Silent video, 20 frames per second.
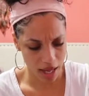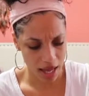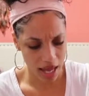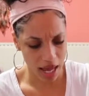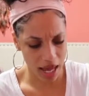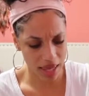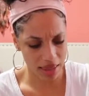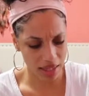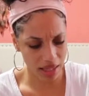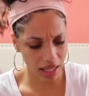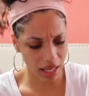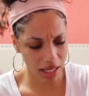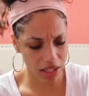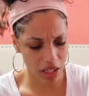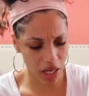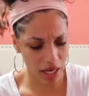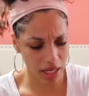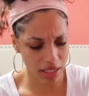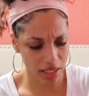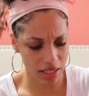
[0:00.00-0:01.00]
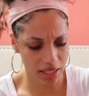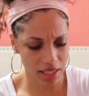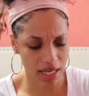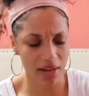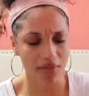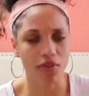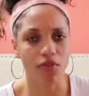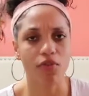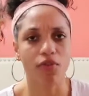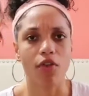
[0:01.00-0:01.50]
And the leakage honestly is not
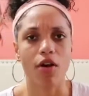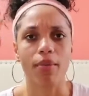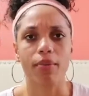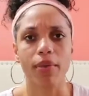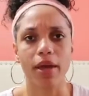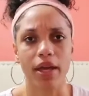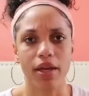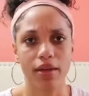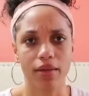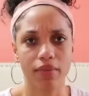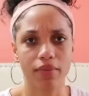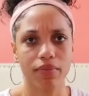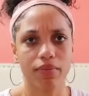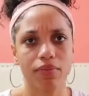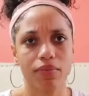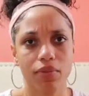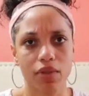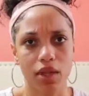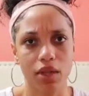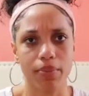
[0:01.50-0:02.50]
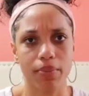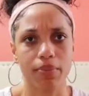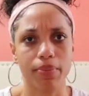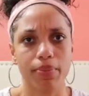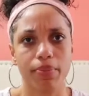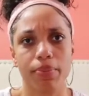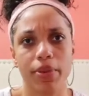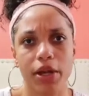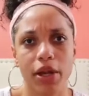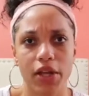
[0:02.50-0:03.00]
even from like the
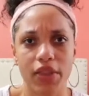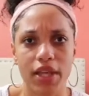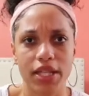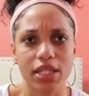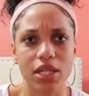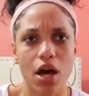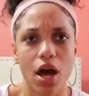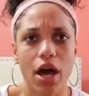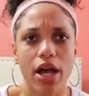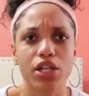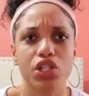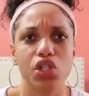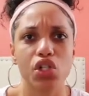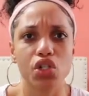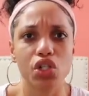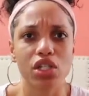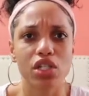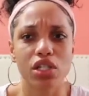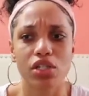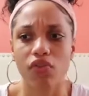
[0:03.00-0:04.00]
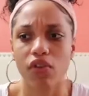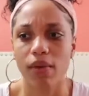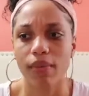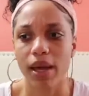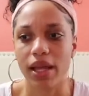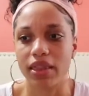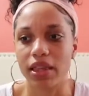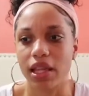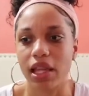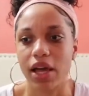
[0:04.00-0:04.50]
period that's caught. It's usually just from
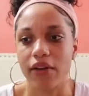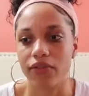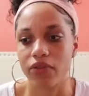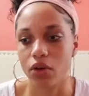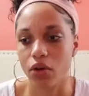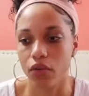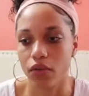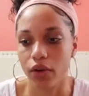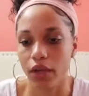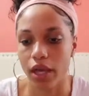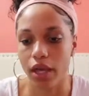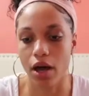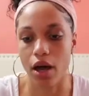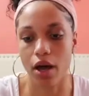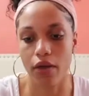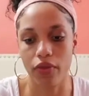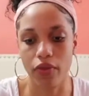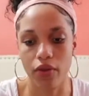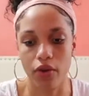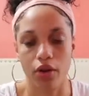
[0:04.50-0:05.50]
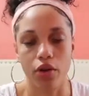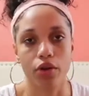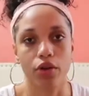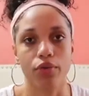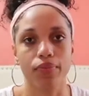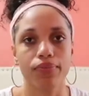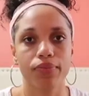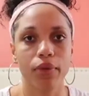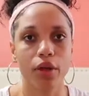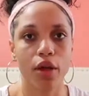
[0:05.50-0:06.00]
like the leftover, like on your
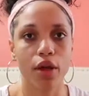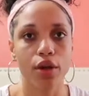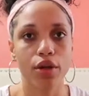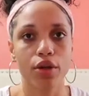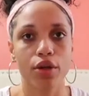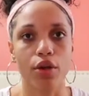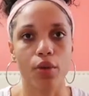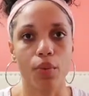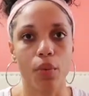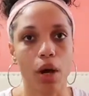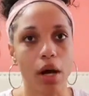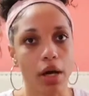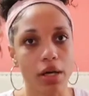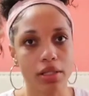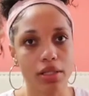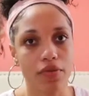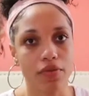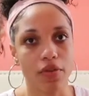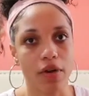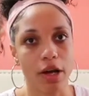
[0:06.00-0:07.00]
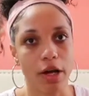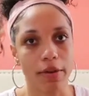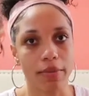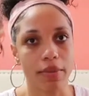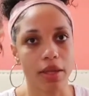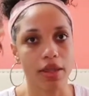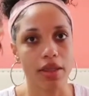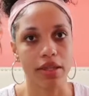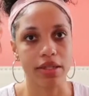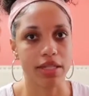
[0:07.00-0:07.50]
walls from
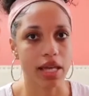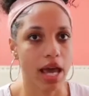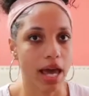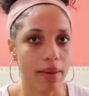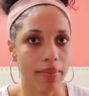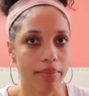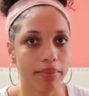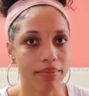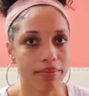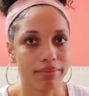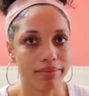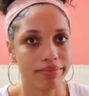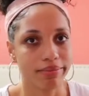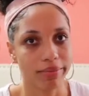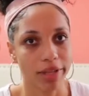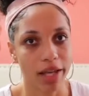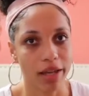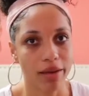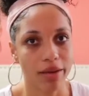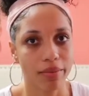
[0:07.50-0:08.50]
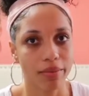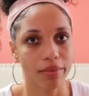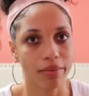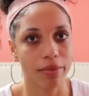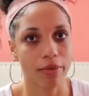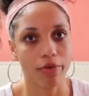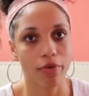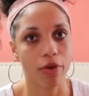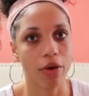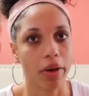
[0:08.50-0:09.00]
the time like
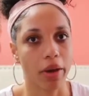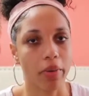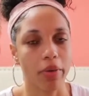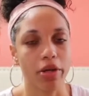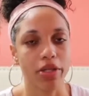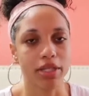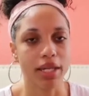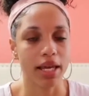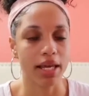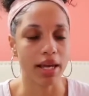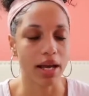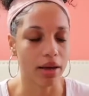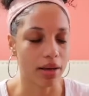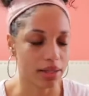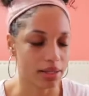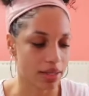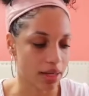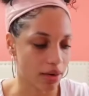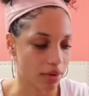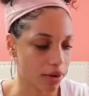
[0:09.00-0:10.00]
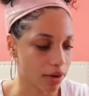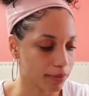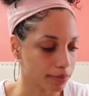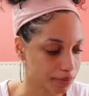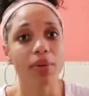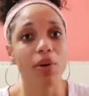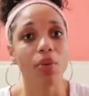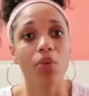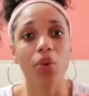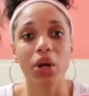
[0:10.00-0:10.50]
before, like when you're taking out, etc.
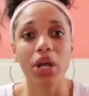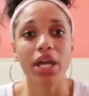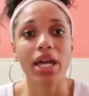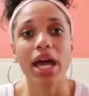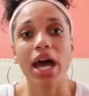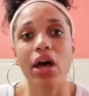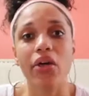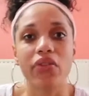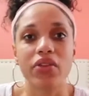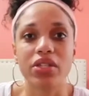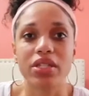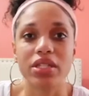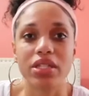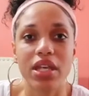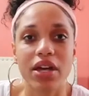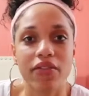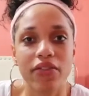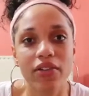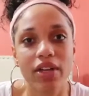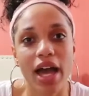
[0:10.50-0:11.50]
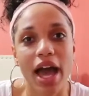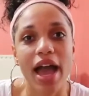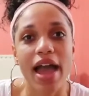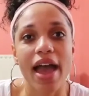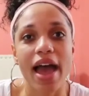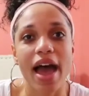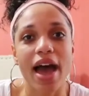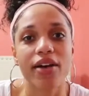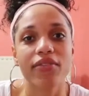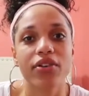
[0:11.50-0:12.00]
But working out, this is lovely. I
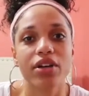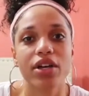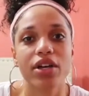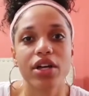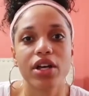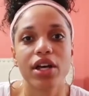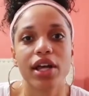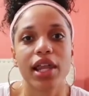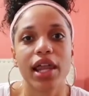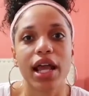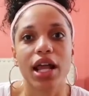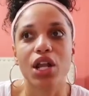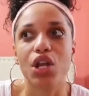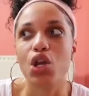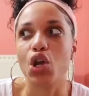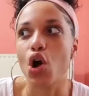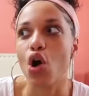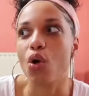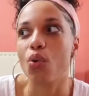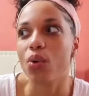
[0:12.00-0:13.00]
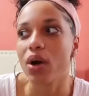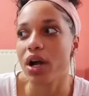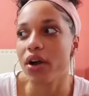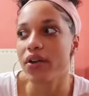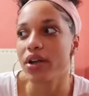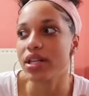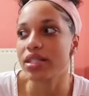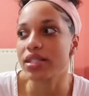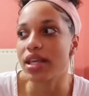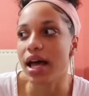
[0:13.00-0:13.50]
have like no
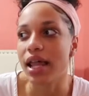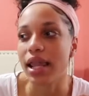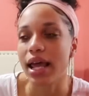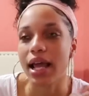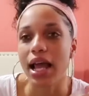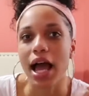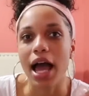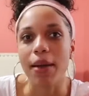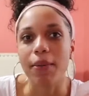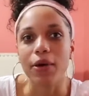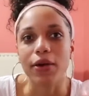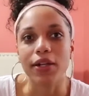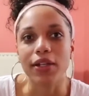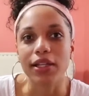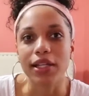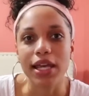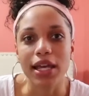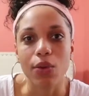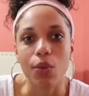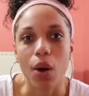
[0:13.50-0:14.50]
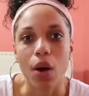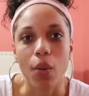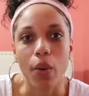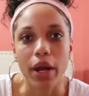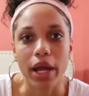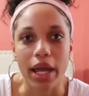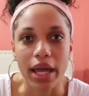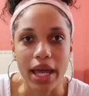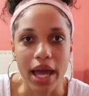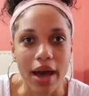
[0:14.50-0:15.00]
worries that like I'm gonna leak while
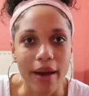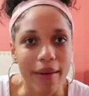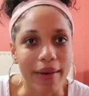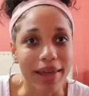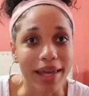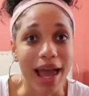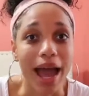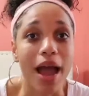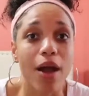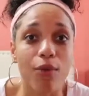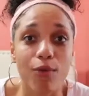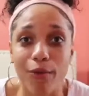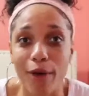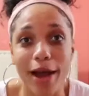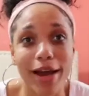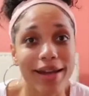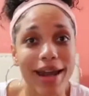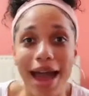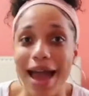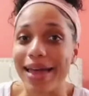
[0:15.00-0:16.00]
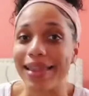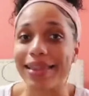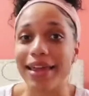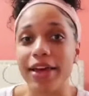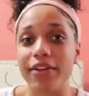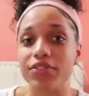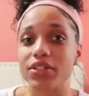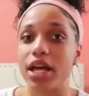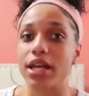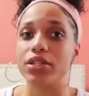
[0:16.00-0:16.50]
working out. Like, I run, I
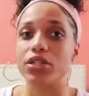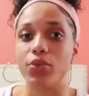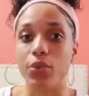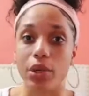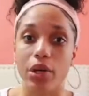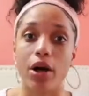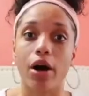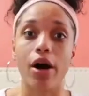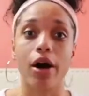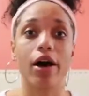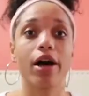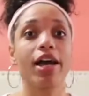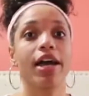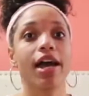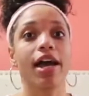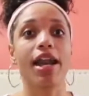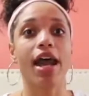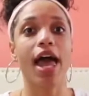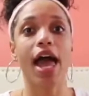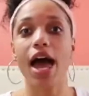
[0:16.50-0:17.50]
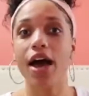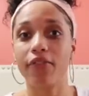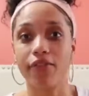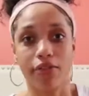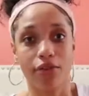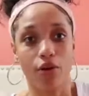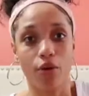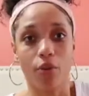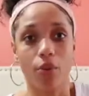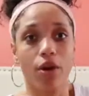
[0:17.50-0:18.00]
lift, I do it all, and I have
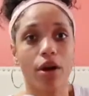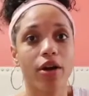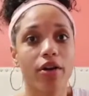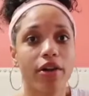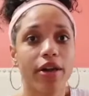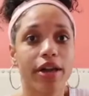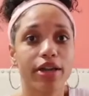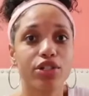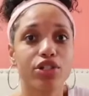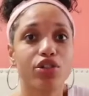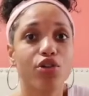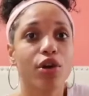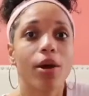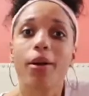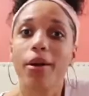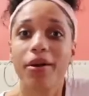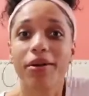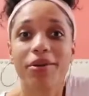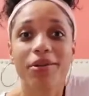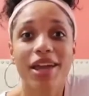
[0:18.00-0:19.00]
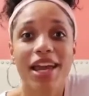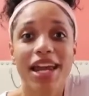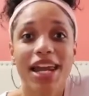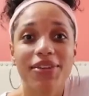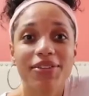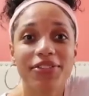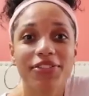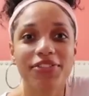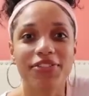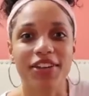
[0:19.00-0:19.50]
no worries. You can't
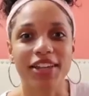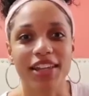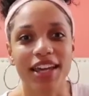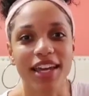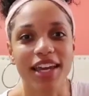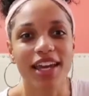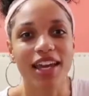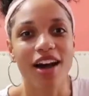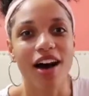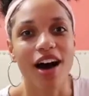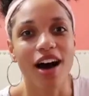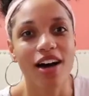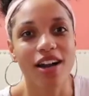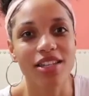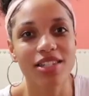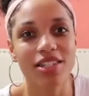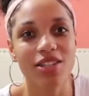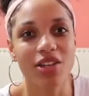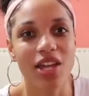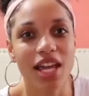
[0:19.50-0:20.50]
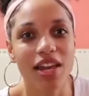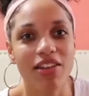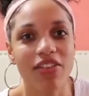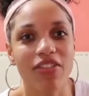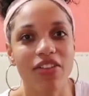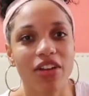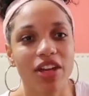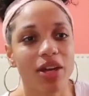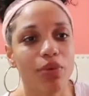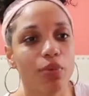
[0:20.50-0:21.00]
even feel it. Honestly, you can't even feel it.